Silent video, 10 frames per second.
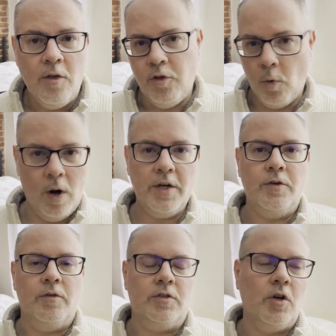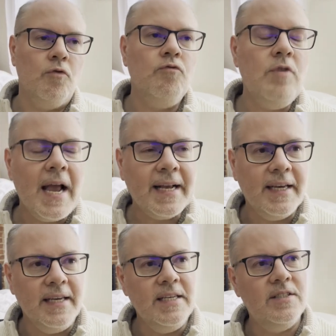the Wanderer. So Rek
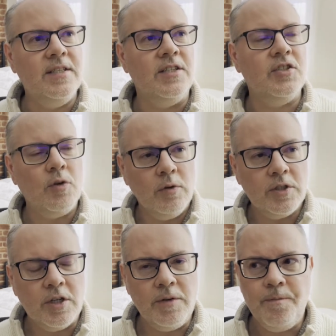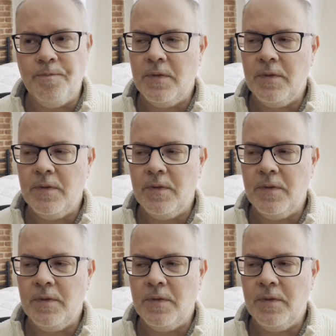is this soldier.